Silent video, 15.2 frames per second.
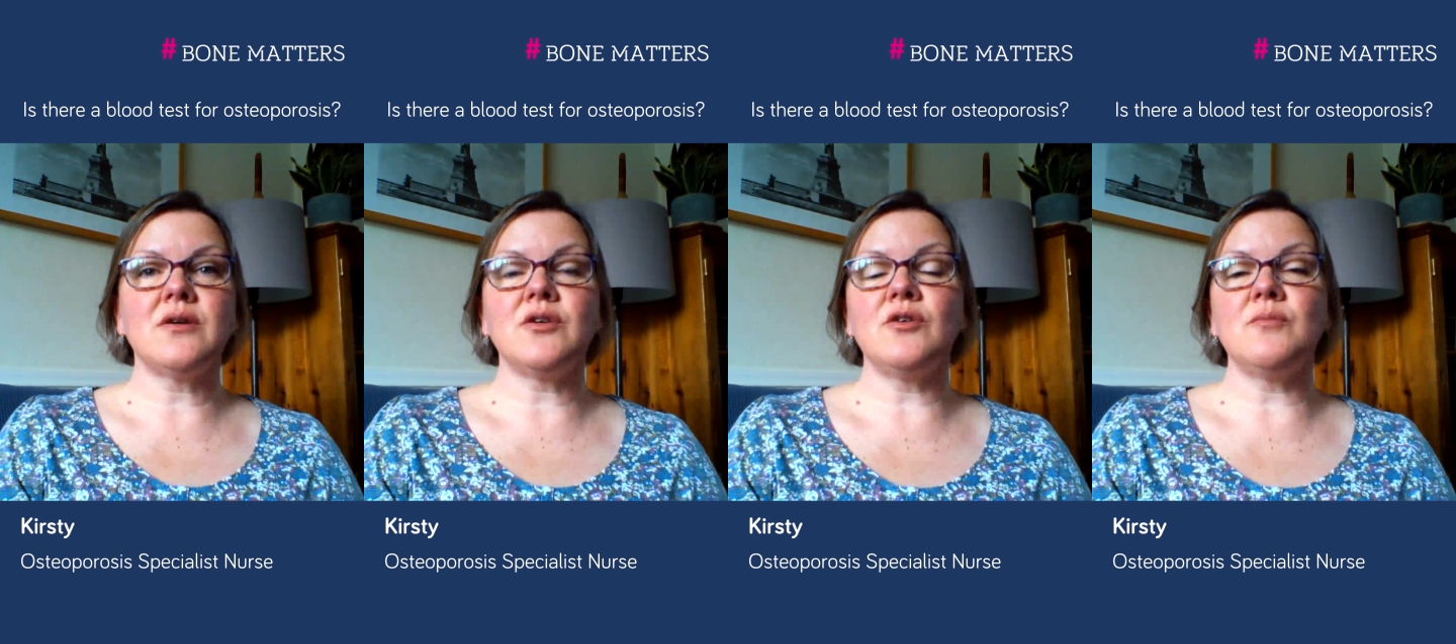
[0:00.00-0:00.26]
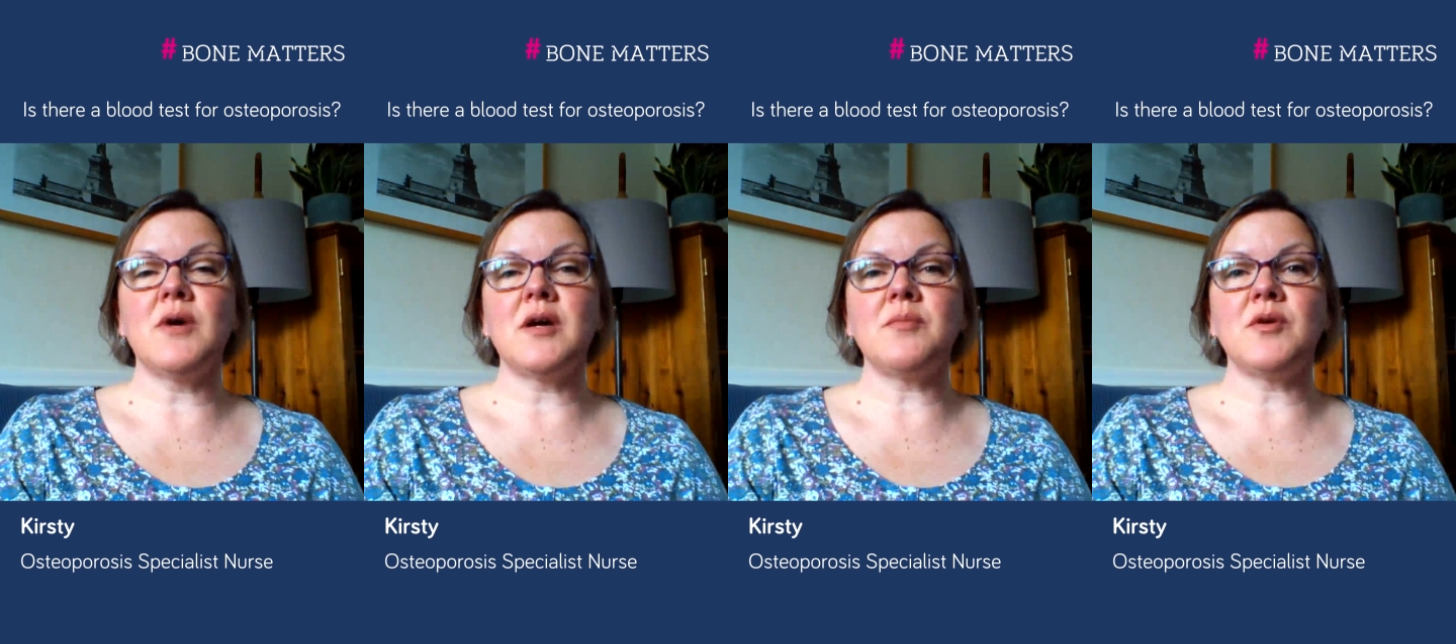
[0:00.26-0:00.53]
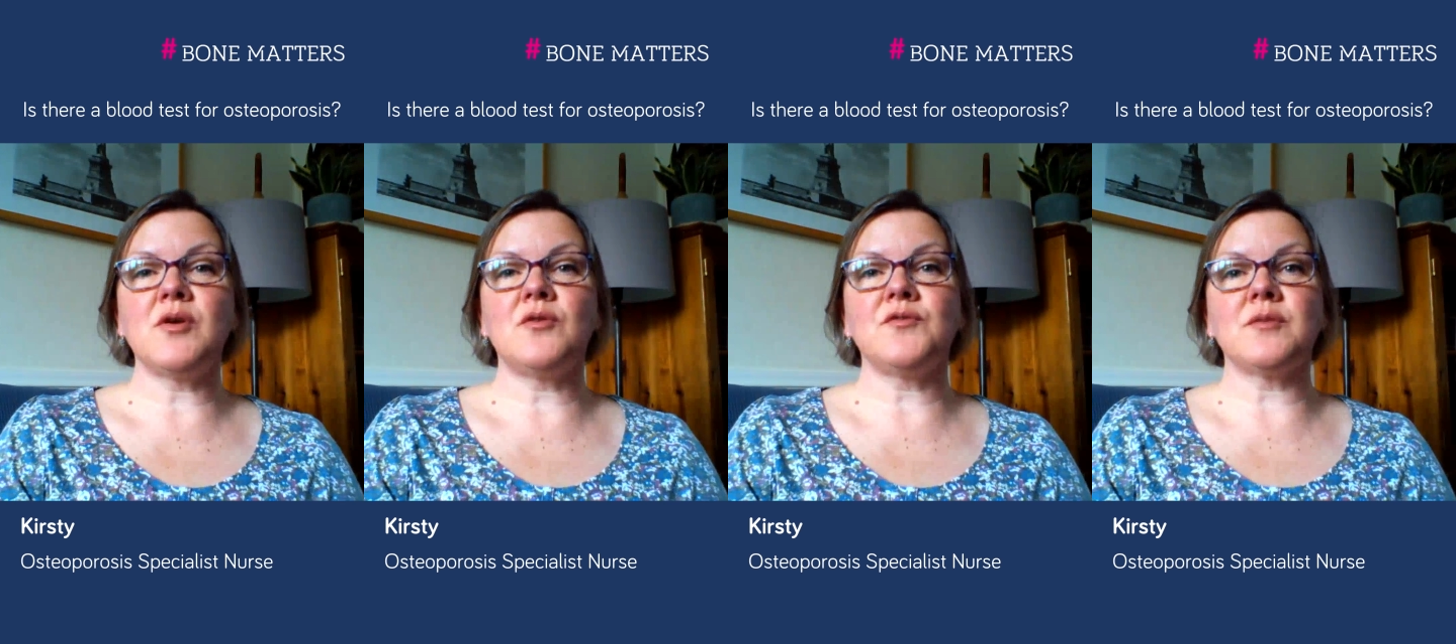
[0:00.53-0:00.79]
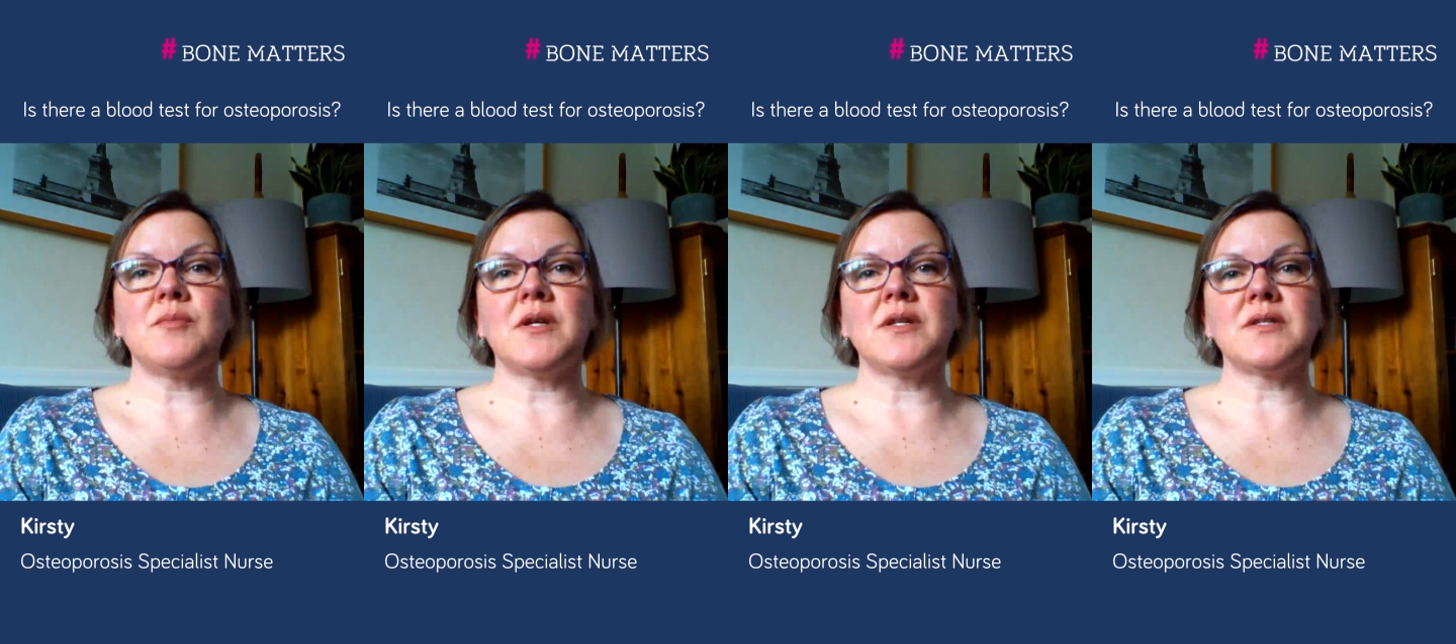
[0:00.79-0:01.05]
You may be
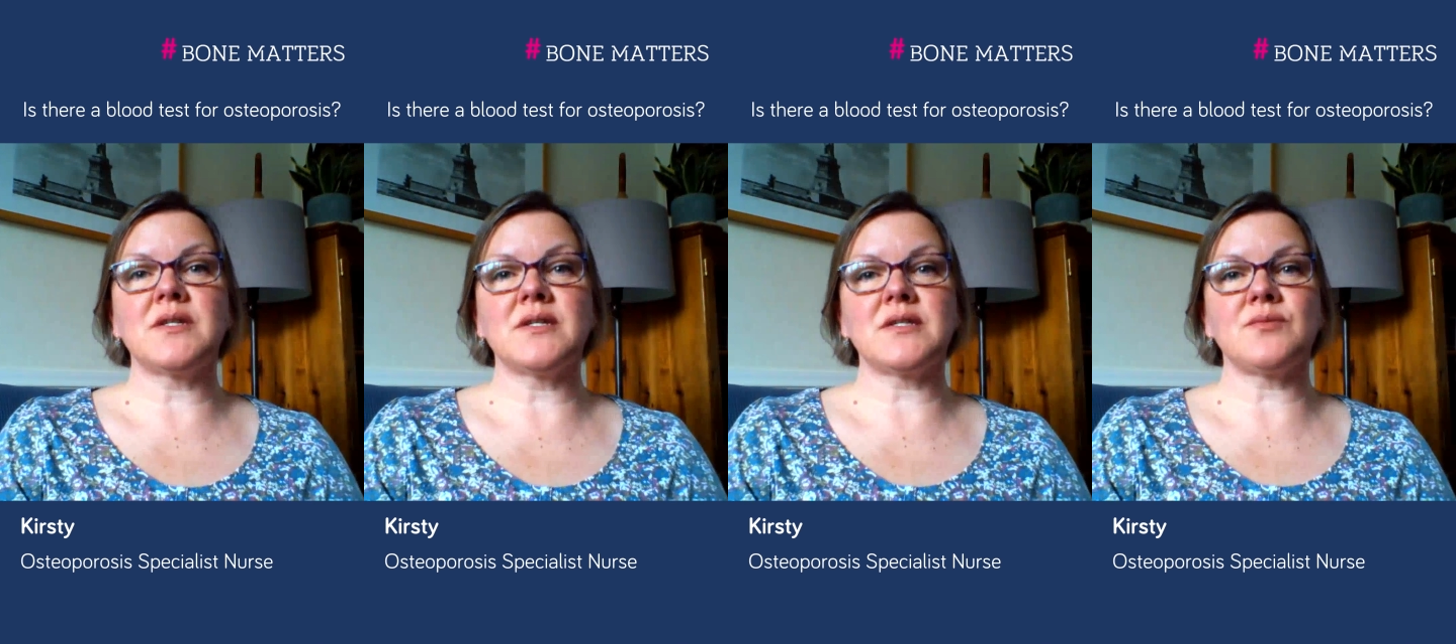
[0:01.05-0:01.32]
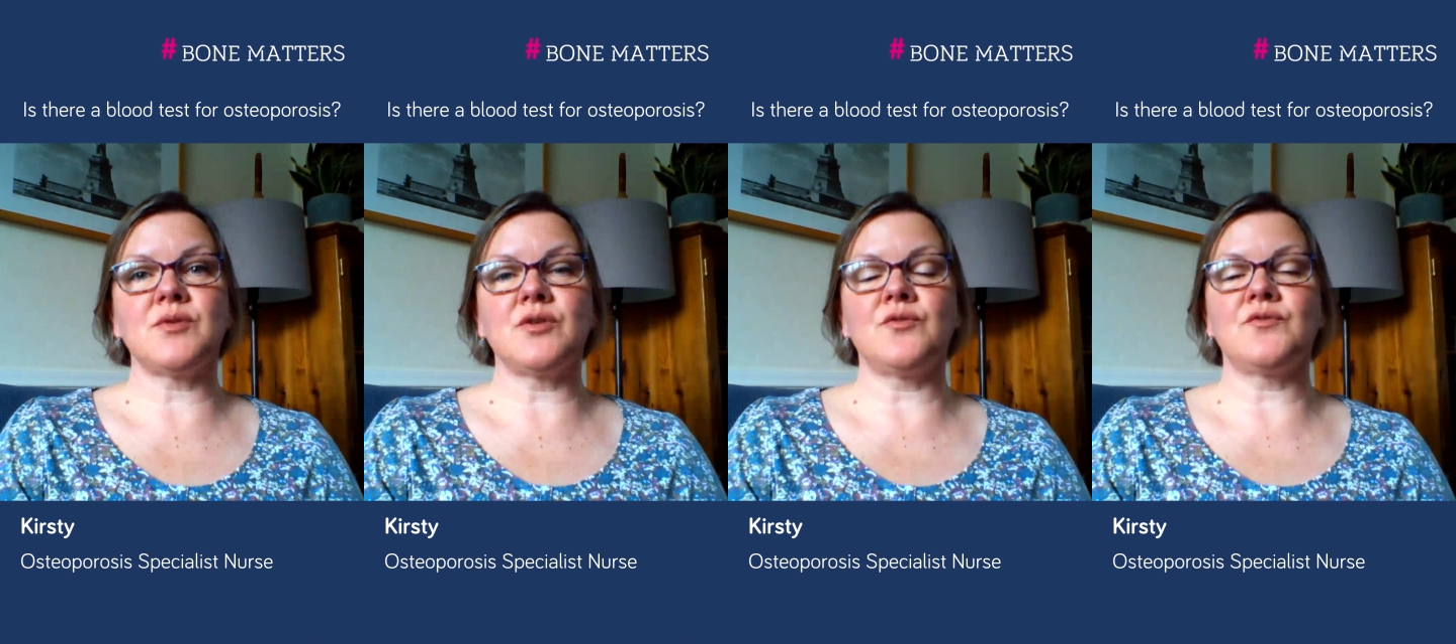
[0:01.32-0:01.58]
offered a blood test when